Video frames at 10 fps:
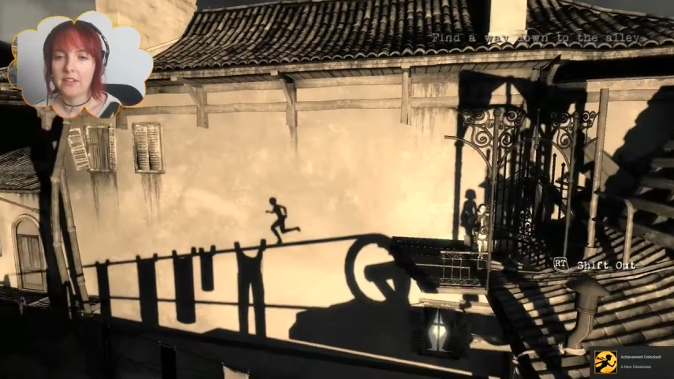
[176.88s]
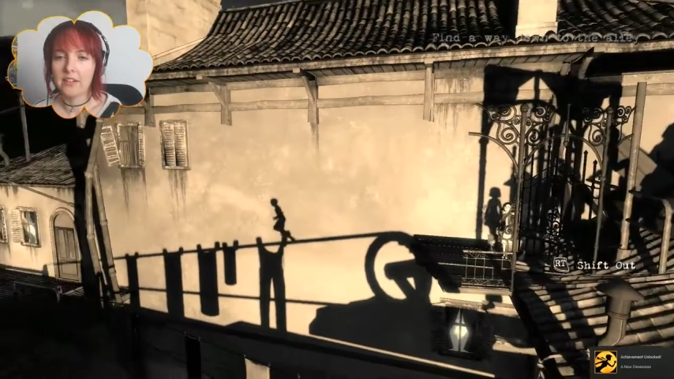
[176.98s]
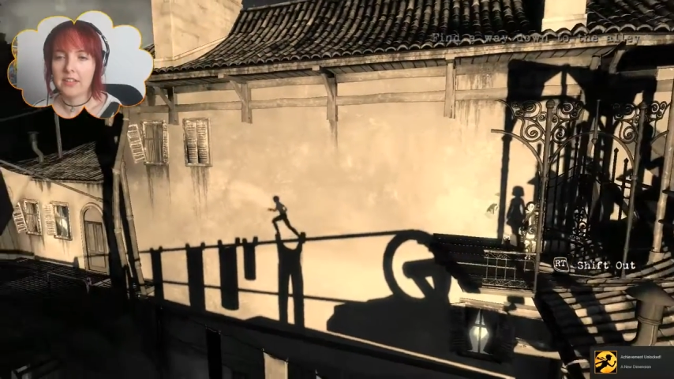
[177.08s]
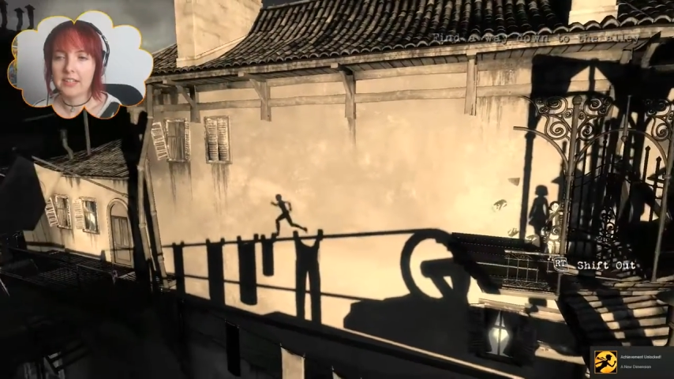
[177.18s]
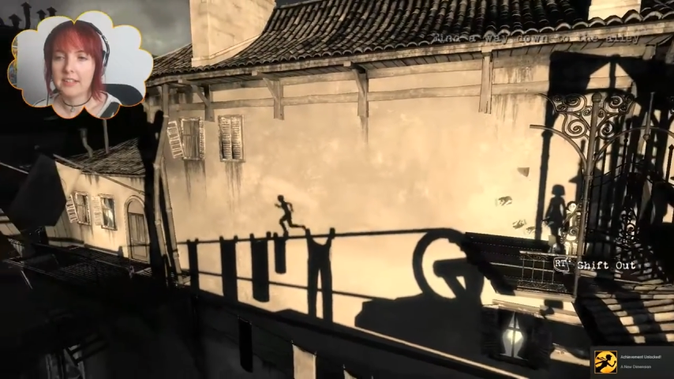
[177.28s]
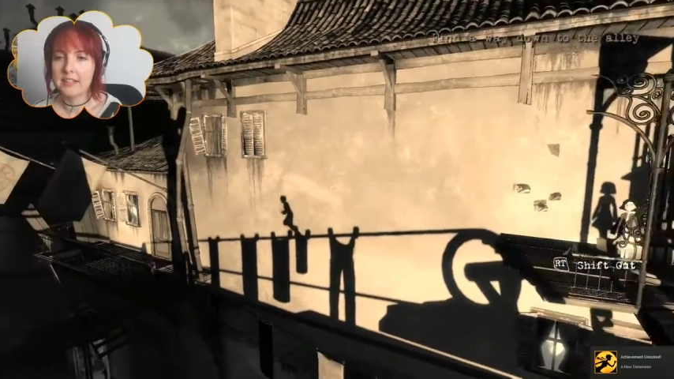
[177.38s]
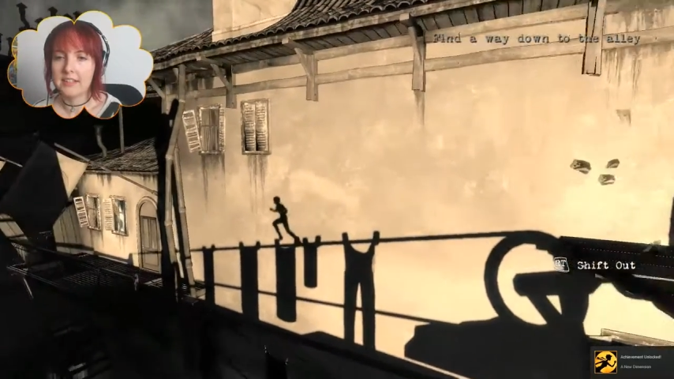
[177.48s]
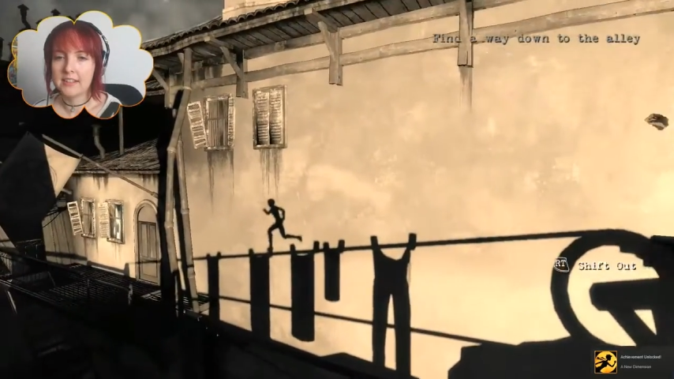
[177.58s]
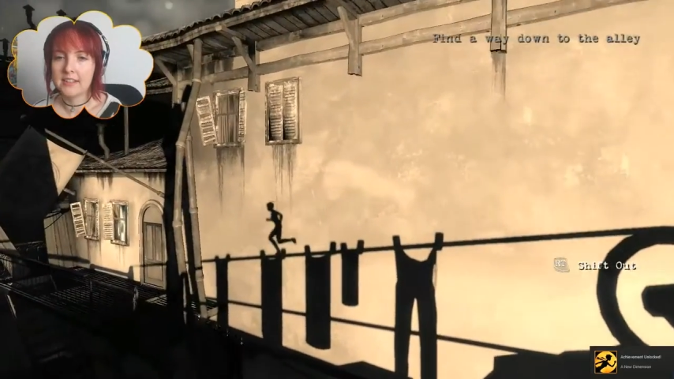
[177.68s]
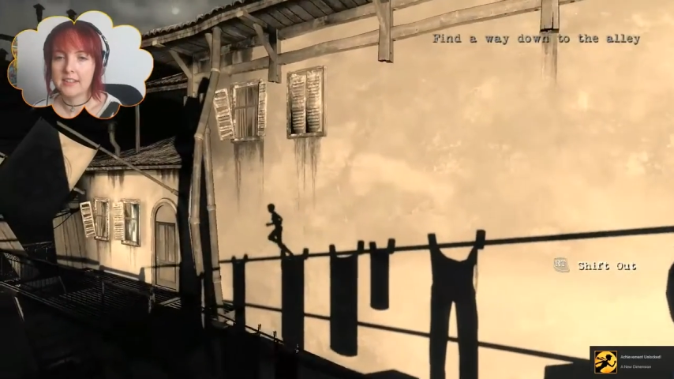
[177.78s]

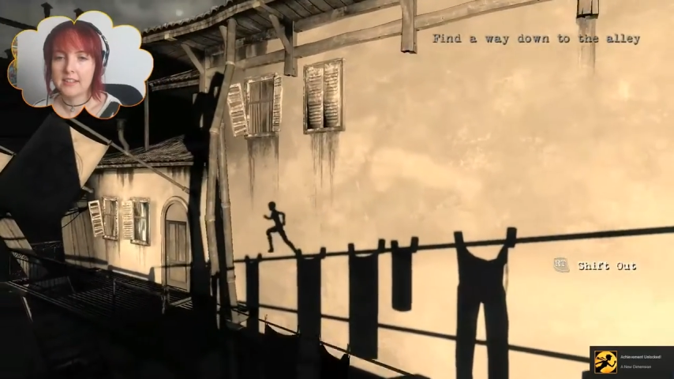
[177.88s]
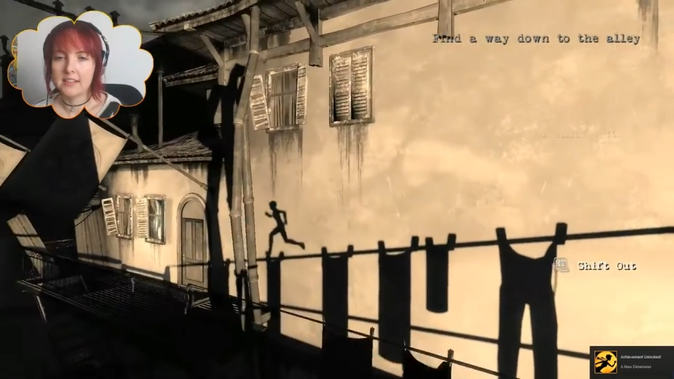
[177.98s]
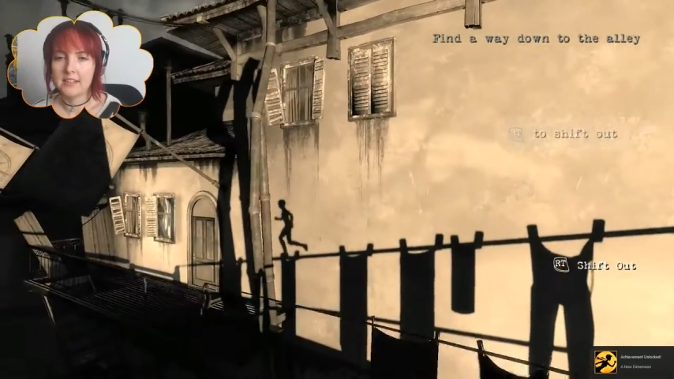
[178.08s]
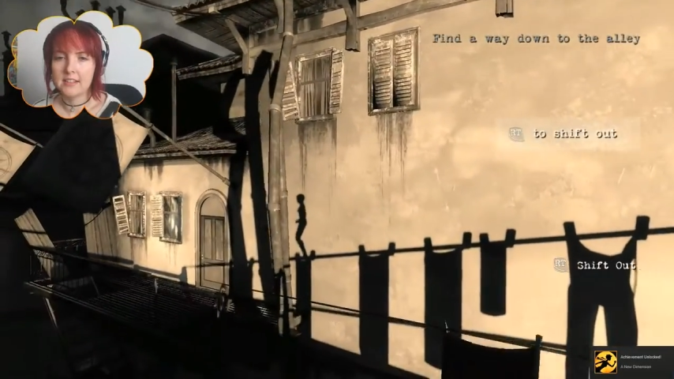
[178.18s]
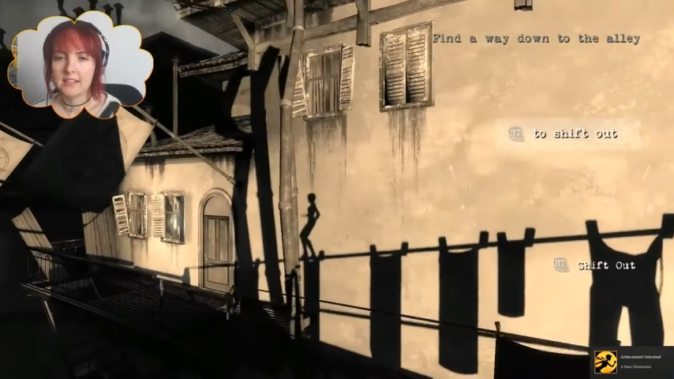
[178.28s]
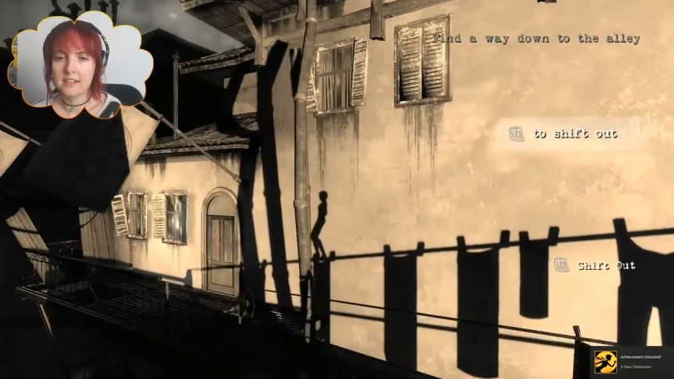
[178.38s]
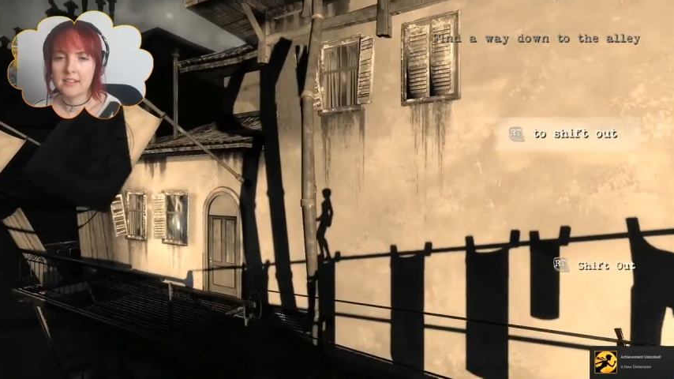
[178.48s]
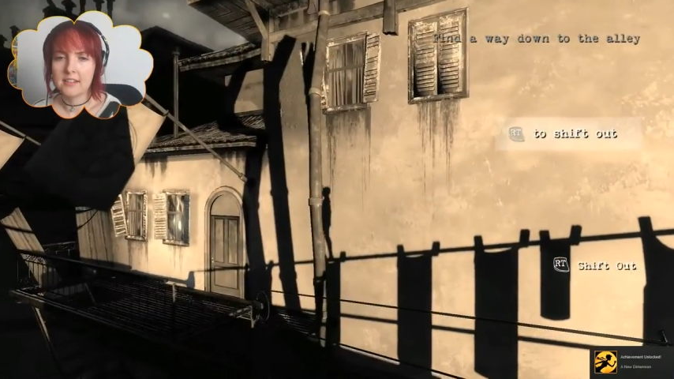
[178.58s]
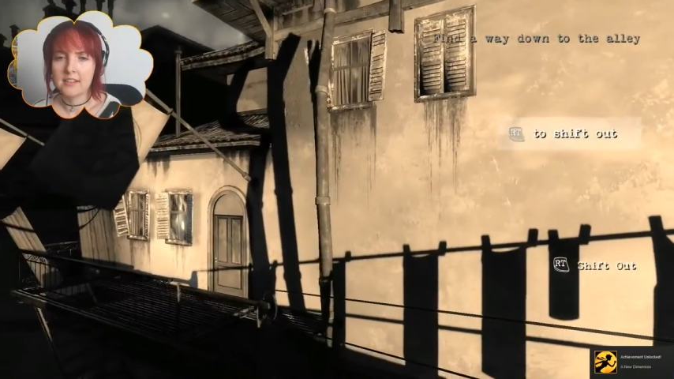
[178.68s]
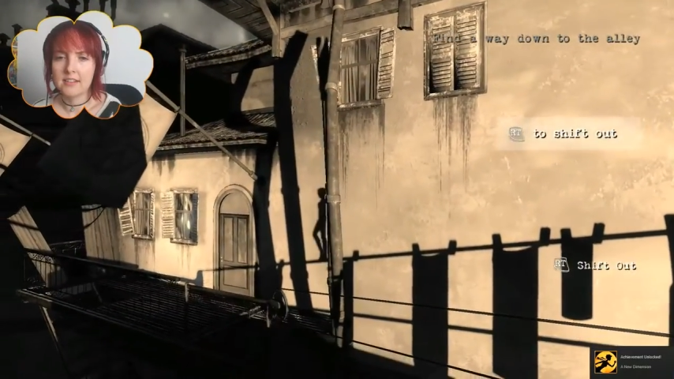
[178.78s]

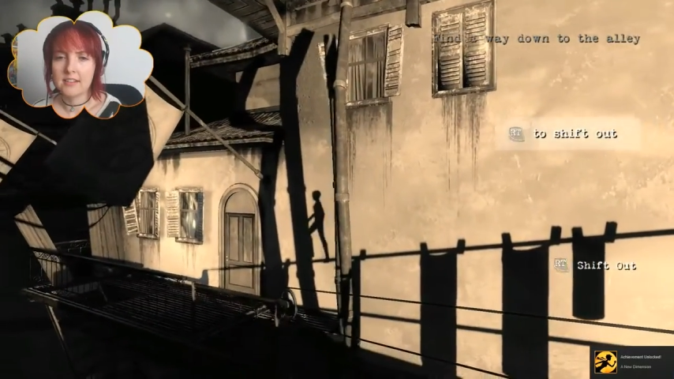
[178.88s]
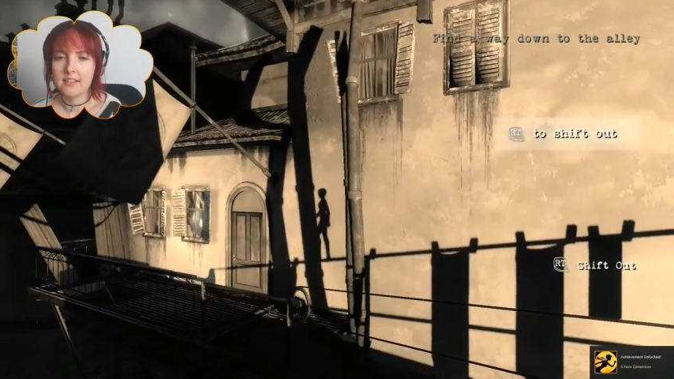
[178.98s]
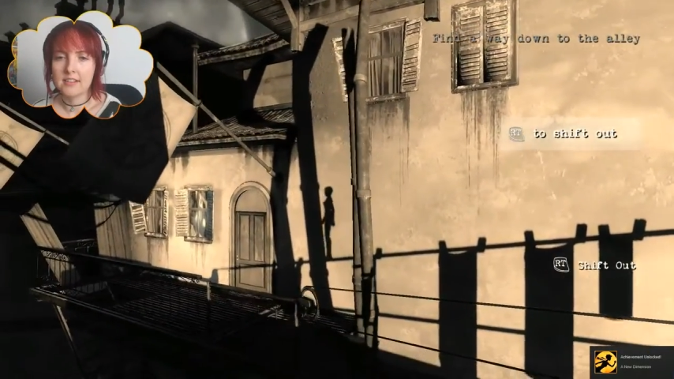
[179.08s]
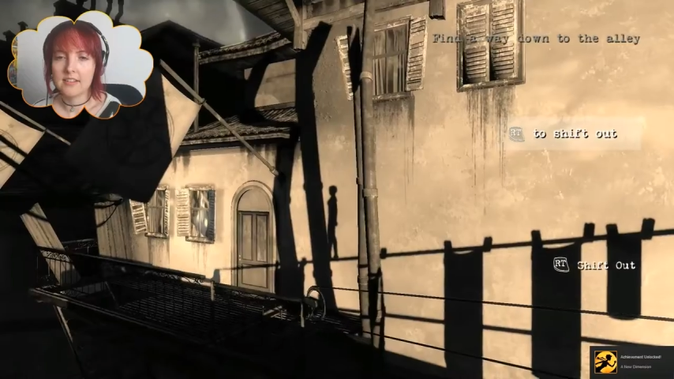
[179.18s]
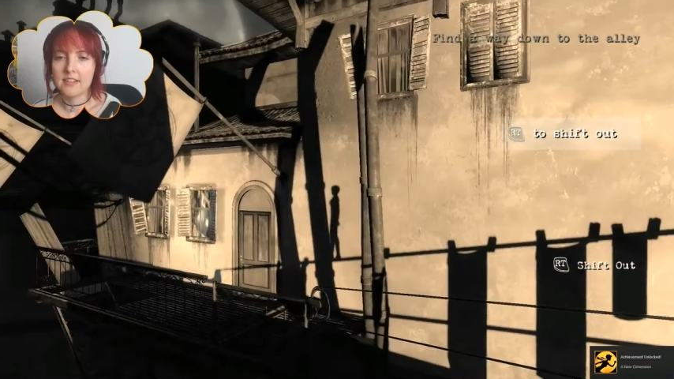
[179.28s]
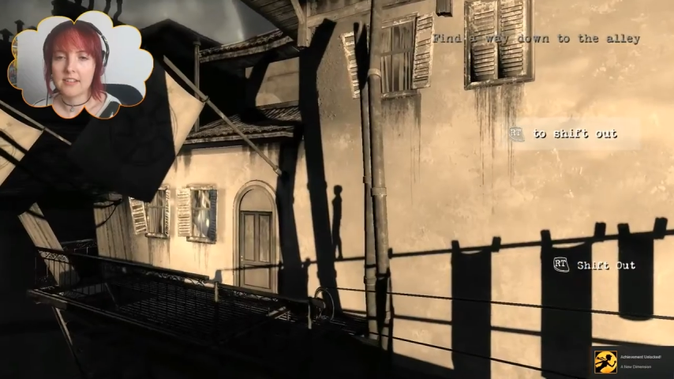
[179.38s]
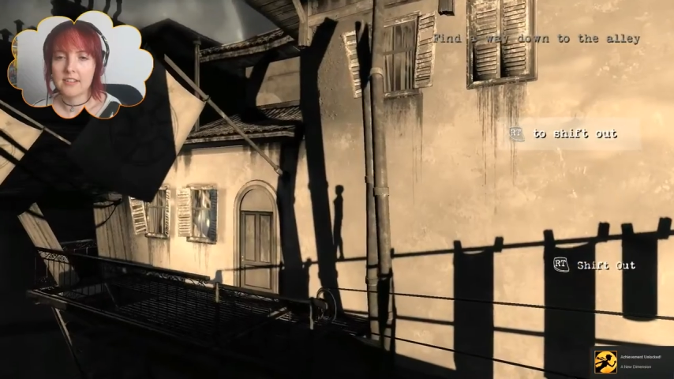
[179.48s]
No one is speaking in this clip.